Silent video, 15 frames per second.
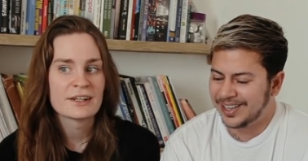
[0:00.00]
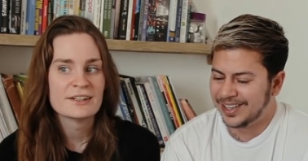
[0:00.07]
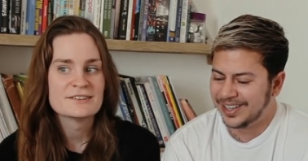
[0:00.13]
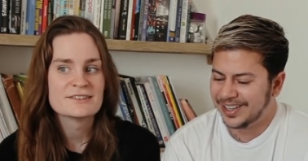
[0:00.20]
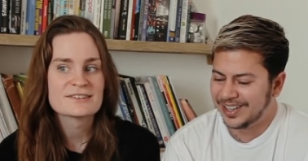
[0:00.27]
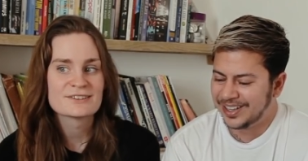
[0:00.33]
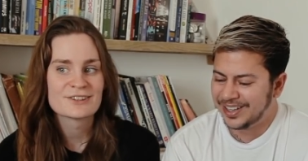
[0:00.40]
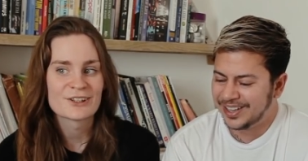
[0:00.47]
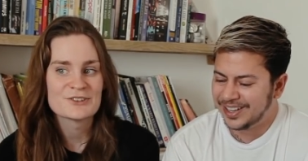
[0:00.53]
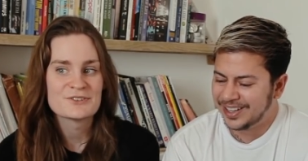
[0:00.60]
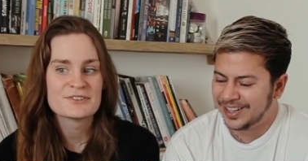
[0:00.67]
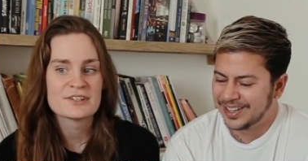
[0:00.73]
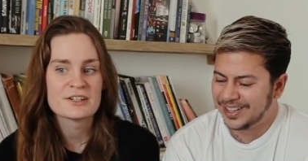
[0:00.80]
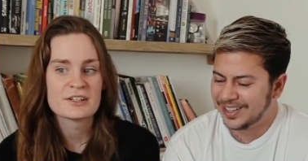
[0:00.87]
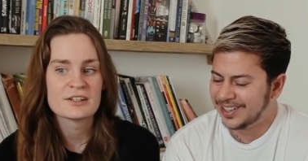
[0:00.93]
Speaker 1: kids start
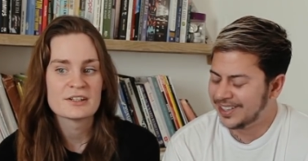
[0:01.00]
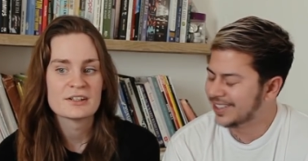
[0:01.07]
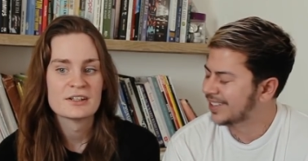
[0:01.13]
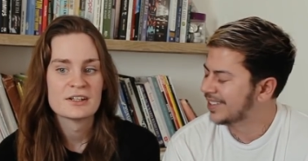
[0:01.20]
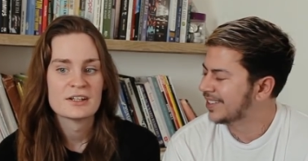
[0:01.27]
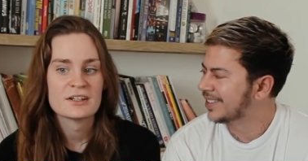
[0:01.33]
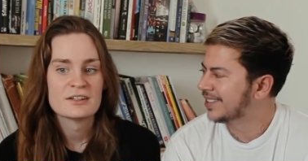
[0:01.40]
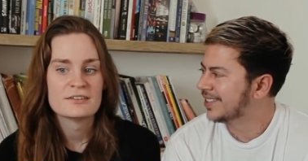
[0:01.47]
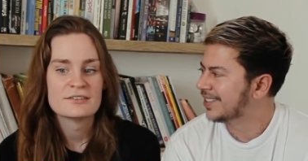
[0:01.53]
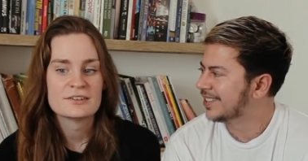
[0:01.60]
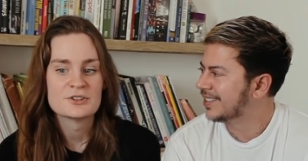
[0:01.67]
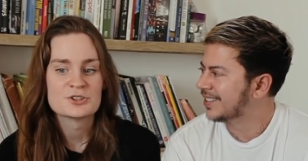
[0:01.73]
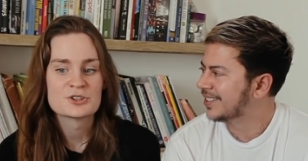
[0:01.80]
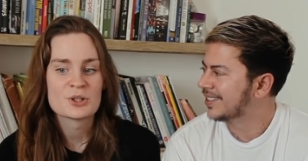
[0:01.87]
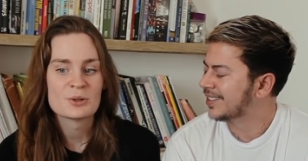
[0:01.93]
to to
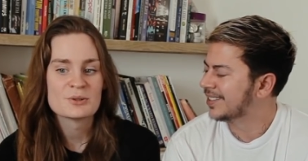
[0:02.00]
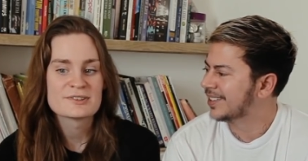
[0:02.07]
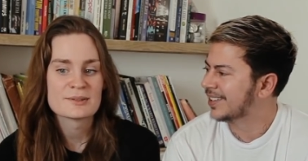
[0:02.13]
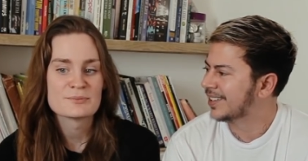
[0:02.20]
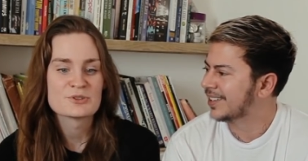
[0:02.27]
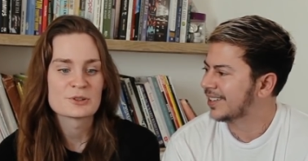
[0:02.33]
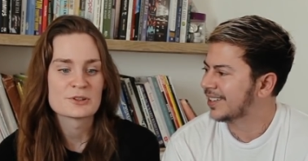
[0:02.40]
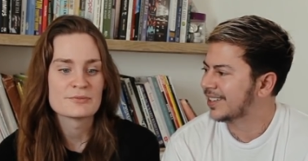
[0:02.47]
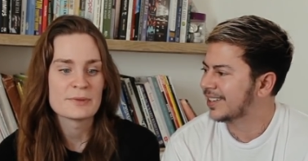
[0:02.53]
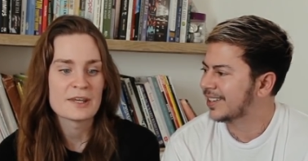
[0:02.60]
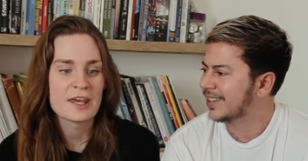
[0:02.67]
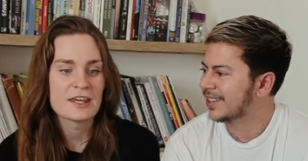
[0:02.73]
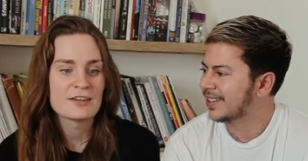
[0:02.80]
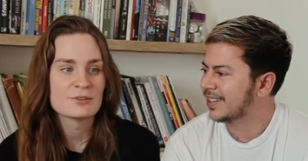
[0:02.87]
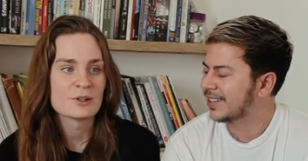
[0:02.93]
show some sort of
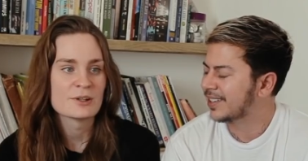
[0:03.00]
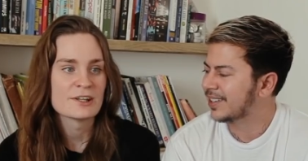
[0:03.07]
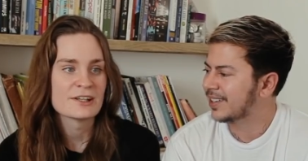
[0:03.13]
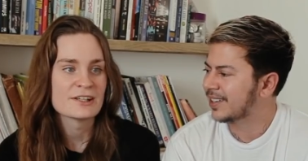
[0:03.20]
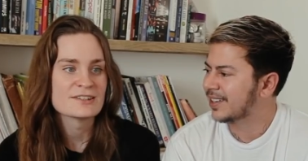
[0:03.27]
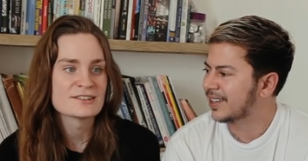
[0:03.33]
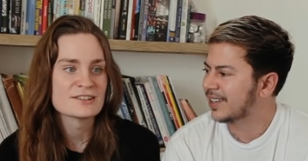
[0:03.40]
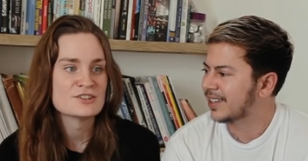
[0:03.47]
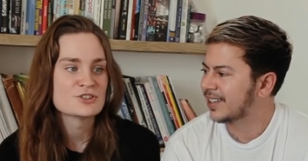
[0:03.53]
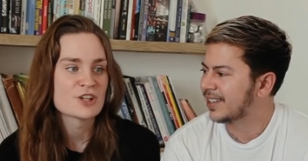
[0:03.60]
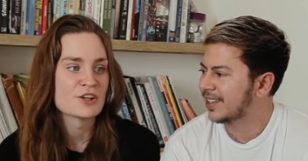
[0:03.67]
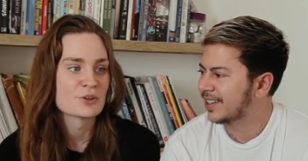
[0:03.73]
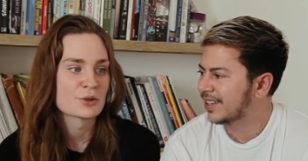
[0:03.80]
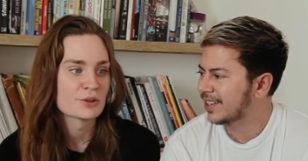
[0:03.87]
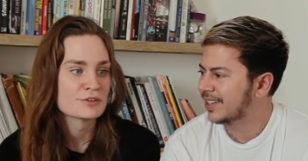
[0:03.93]
behavior that isn't
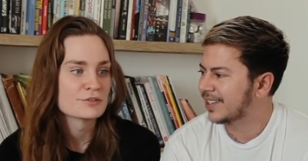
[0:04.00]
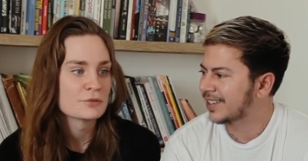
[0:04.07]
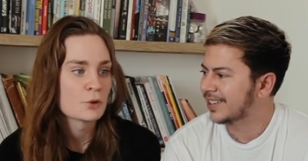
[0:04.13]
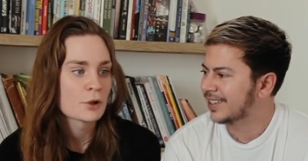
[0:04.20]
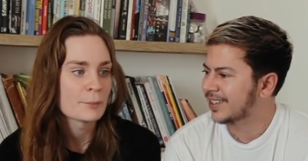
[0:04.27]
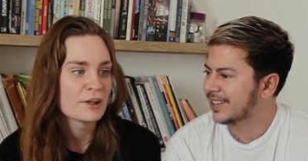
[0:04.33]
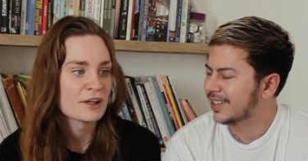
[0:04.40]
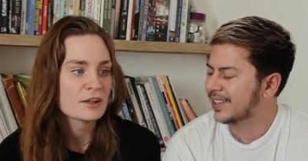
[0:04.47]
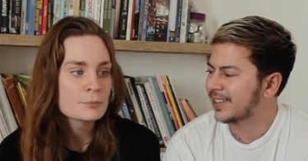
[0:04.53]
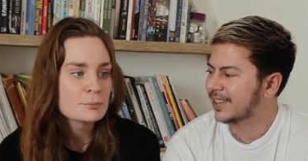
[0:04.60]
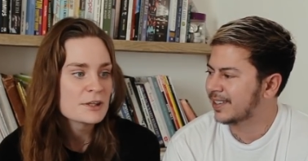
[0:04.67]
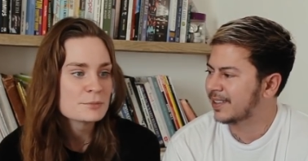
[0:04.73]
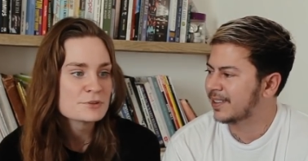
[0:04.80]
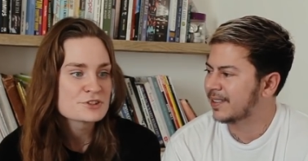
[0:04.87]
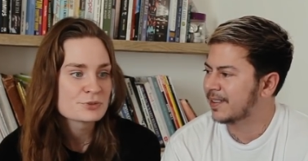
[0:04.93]
gender conforming,
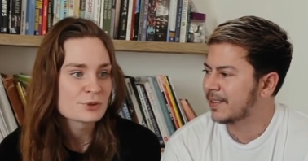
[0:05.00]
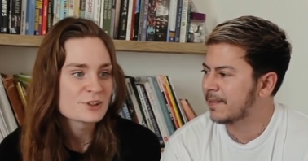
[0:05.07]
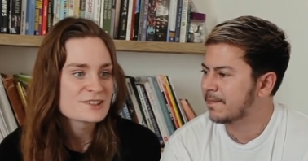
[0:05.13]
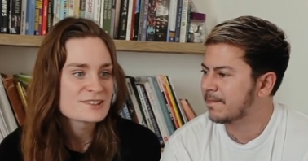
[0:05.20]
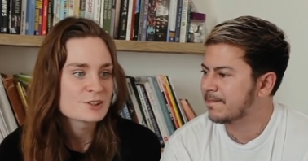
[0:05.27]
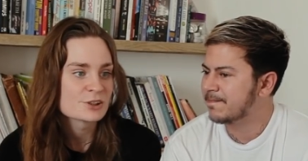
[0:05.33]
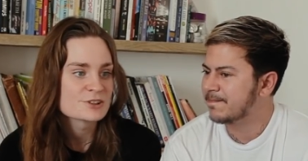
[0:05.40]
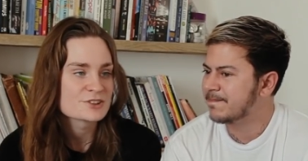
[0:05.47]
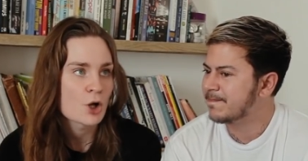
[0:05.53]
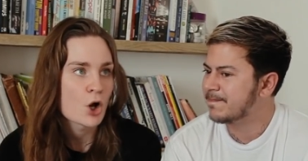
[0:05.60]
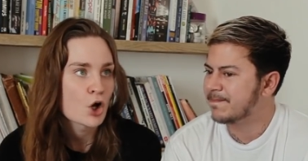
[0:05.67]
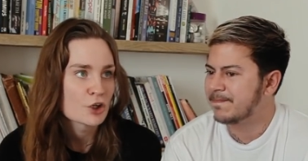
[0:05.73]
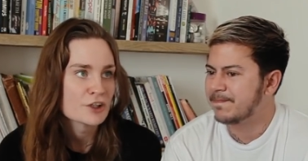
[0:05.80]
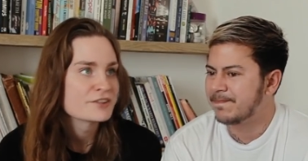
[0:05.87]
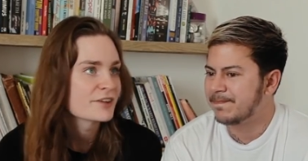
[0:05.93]
people's first thoughts
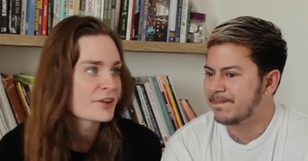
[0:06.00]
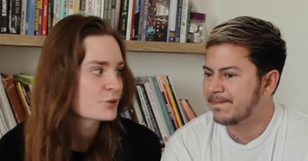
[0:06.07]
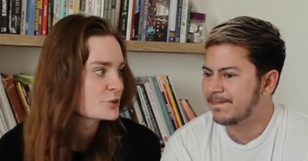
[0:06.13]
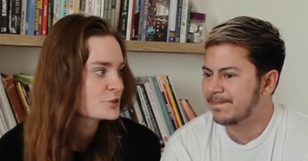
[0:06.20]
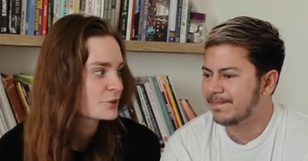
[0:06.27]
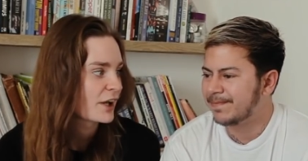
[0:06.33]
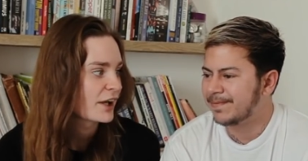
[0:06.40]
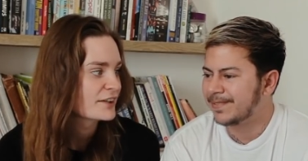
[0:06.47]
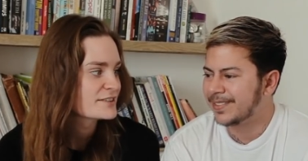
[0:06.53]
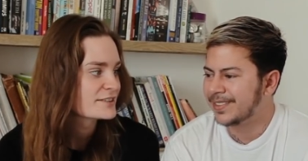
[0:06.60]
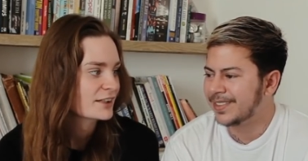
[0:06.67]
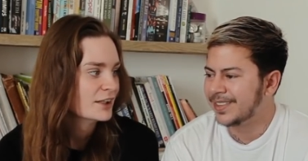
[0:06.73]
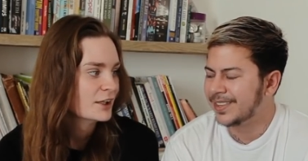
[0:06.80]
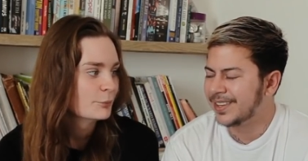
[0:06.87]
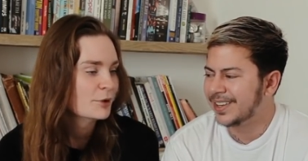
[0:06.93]
aren't that they're trans.
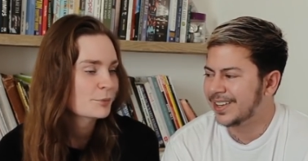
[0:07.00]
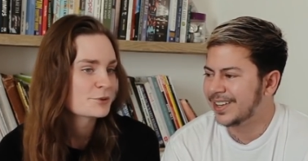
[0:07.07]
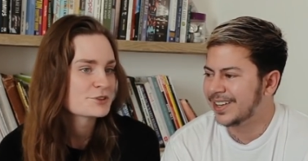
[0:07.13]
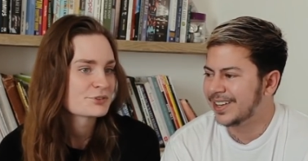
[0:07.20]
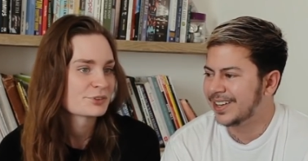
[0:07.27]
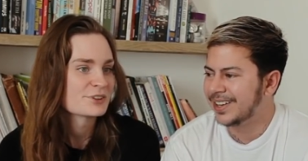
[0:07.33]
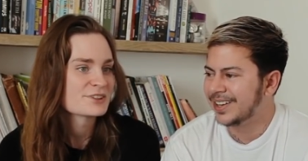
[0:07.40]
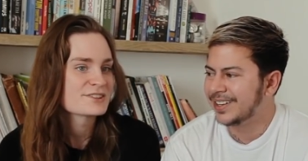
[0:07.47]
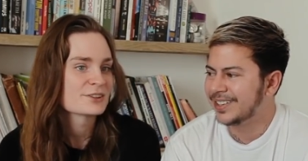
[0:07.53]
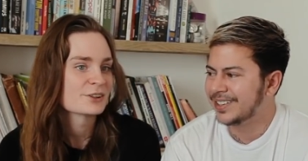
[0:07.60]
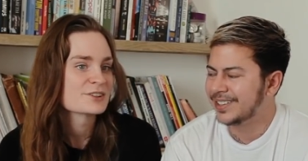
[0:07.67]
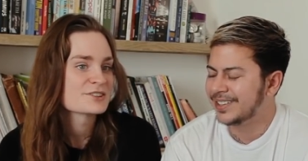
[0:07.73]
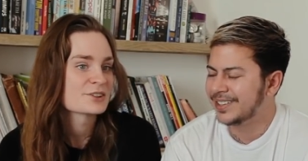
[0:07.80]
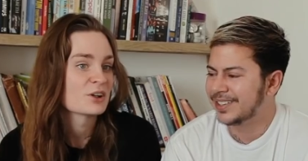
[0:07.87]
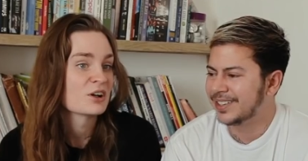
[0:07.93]
People's first
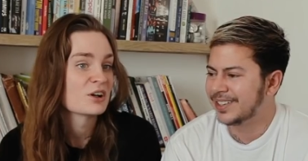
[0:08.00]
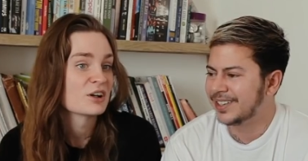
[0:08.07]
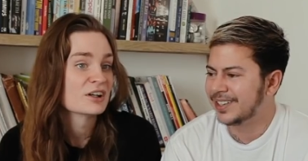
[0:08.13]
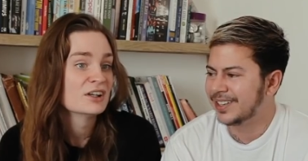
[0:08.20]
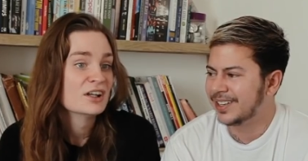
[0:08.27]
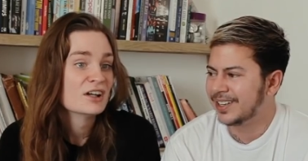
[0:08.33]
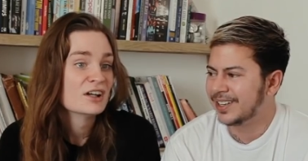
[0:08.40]
thoughts are,